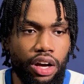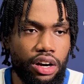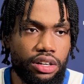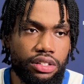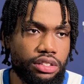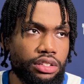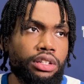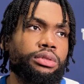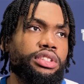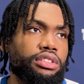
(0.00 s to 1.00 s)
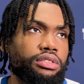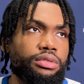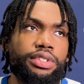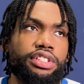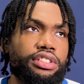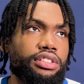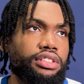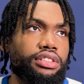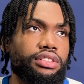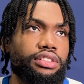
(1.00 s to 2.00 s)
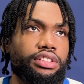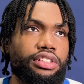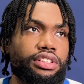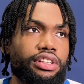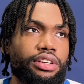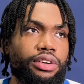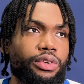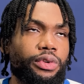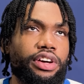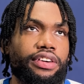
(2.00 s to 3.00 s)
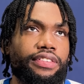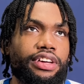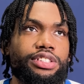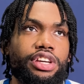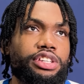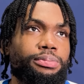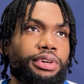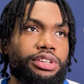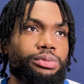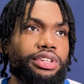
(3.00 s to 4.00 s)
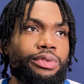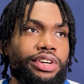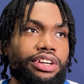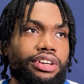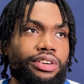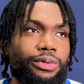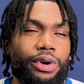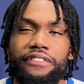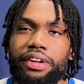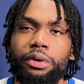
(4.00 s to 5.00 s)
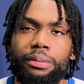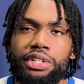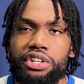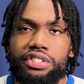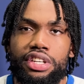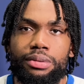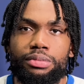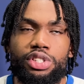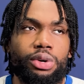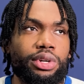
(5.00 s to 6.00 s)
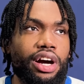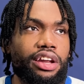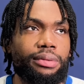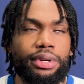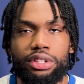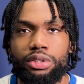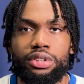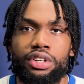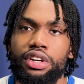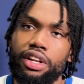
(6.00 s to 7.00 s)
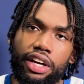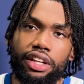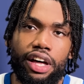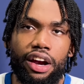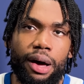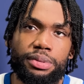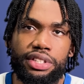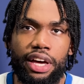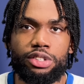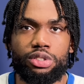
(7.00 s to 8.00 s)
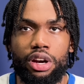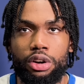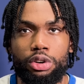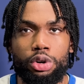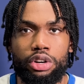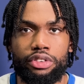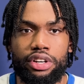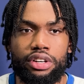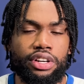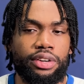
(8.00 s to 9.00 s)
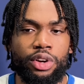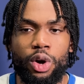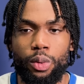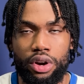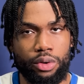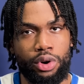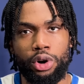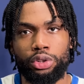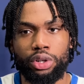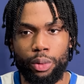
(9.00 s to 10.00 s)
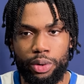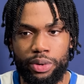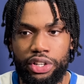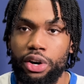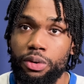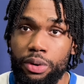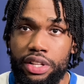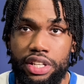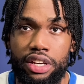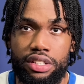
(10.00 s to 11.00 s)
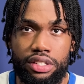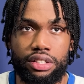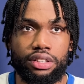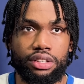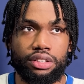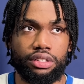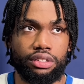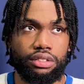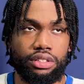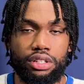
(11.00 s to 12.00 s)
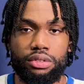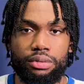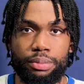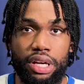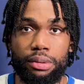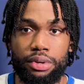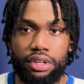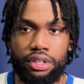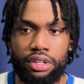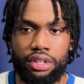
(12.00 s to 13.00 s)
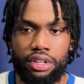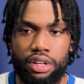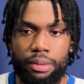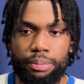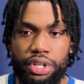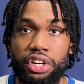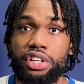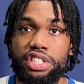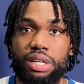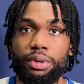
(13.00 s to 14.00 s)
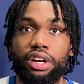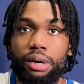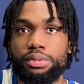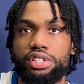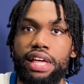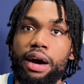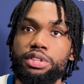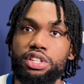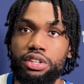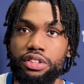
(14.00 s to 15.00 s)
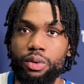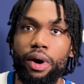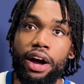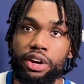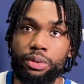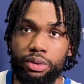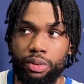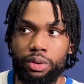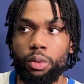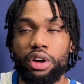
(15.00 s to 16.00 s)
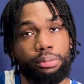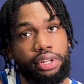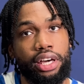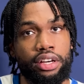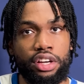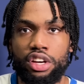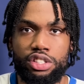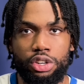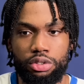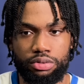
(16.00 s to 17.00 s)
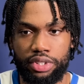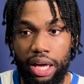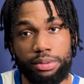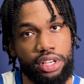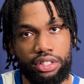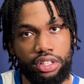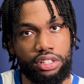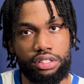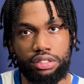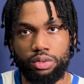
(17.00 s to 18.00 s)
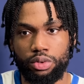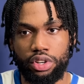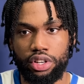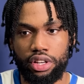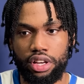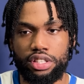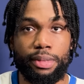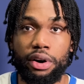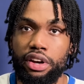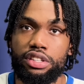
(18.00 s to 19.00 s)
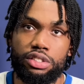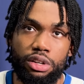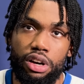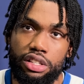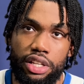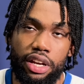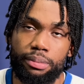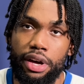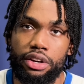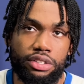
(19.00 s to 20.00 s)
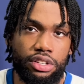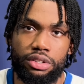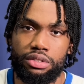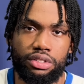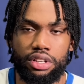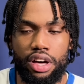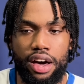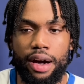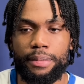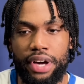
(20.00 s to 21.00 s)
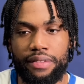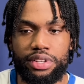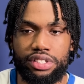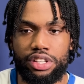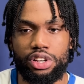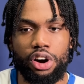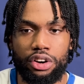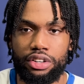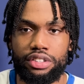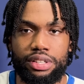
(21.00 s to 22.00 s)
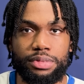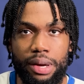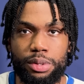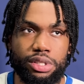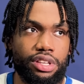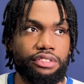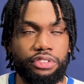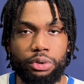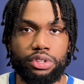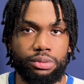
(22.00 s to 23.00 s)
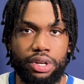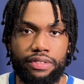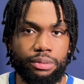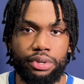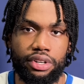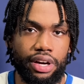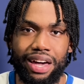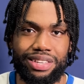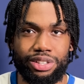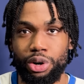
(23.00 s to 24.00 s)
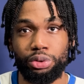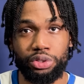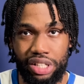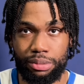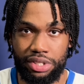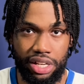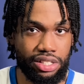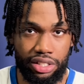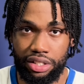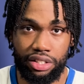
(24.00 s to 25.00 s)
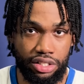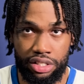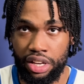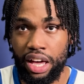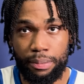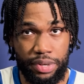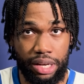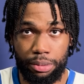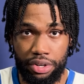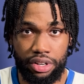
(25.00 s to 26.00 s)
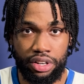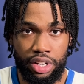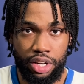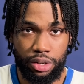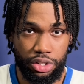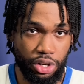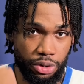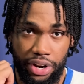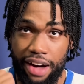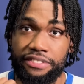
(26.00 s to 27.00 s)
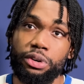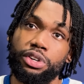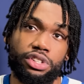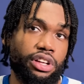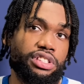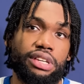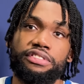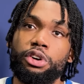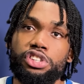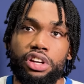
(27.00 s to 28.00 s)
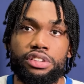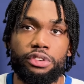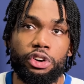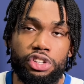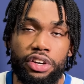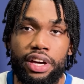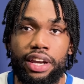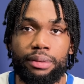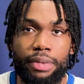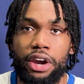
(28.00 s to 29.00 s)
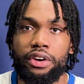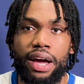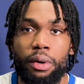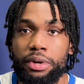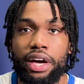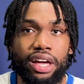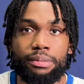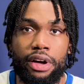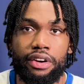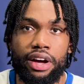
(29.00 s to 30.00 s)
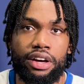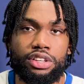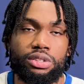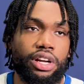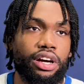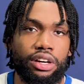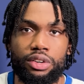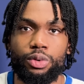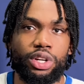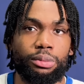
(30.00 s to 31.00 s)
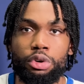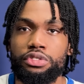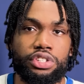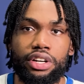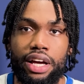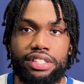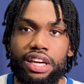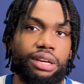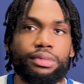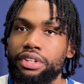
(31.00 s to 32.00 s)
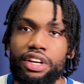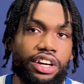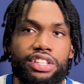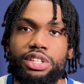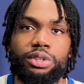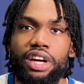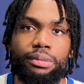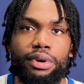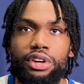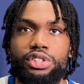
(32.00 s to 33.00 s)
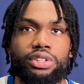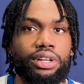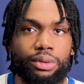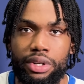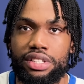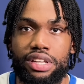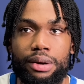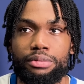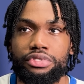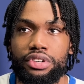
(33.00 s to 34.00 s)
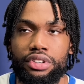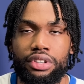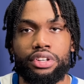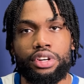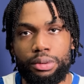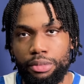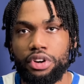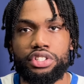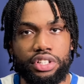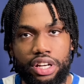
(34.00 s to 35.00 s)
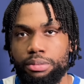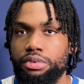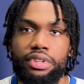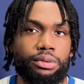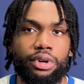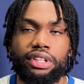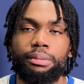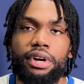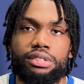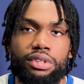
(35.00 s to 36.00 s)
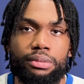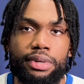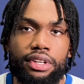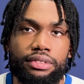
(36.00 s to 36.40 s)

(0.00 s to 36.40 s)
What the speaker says: You know, we just, it's because we're I feel like we're a mature team. So we kind of been through like a lot of ups and downs throughout our whole career, and we're older. We know what it takes to, you know, be able to be a good team when it comes down to the wire, when we want to play. So games like these, it's about us, you know, us getting better. So, I mean, obviously it's hard sometimes to stay focused, whatever, but as an older team, it's easy to just be able to, you know, not focus on the other team, focus on us, focus on getting better at what we got to get better at, so that we can move to the next game and continue to get better, so that when it's time for March and April, then we're at the best we could be.